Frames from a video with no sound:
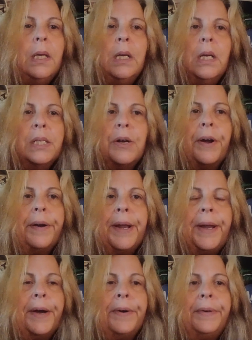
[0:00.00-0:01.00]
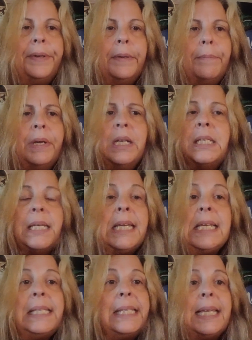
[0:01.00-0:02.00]
it's hard, I know. But it's
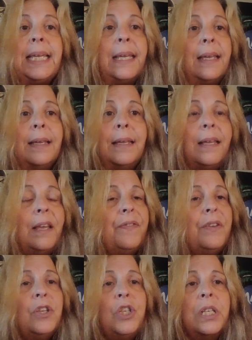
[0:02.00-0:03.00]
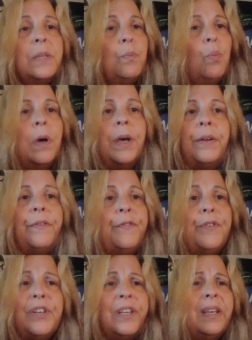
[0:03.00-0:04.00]
easy if you just one
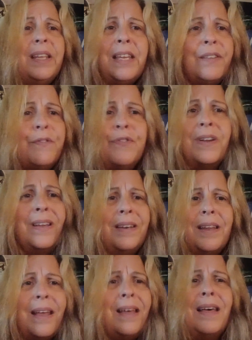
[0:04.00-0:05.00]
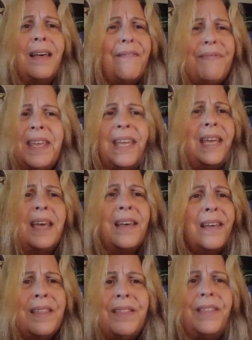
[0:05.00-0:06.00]
foot in front of the
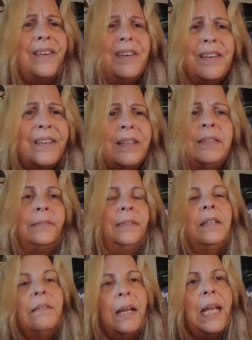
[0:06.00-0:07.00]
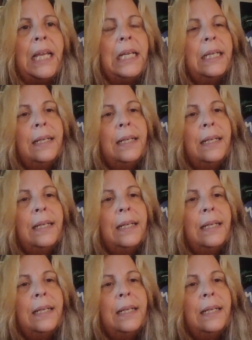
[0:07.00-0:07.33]
other, right?